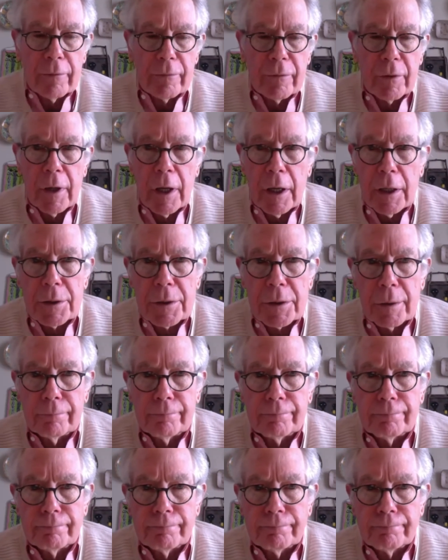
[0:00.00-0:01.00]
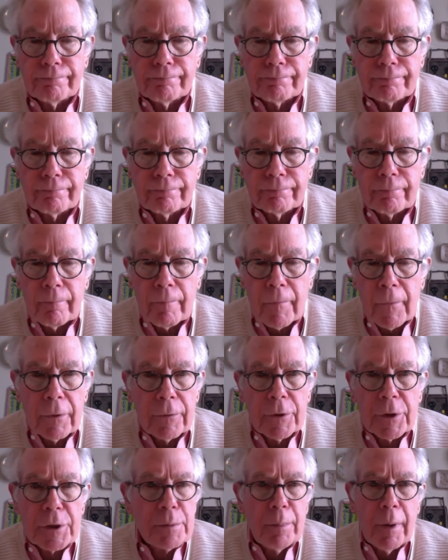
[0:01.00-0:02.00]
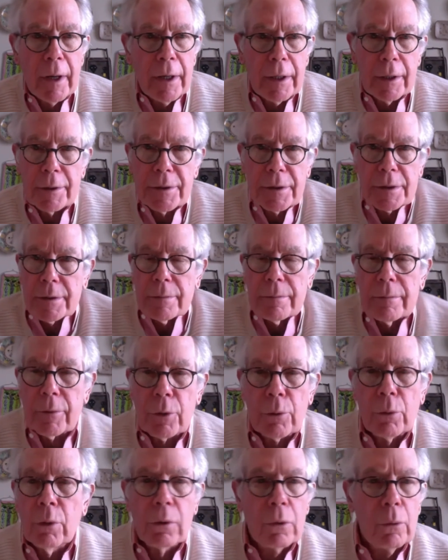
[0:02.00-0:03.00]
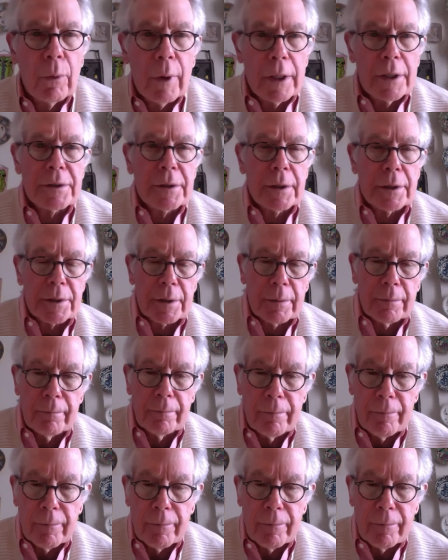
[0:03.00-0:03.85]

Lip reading: a Nation, despite its cruel racism,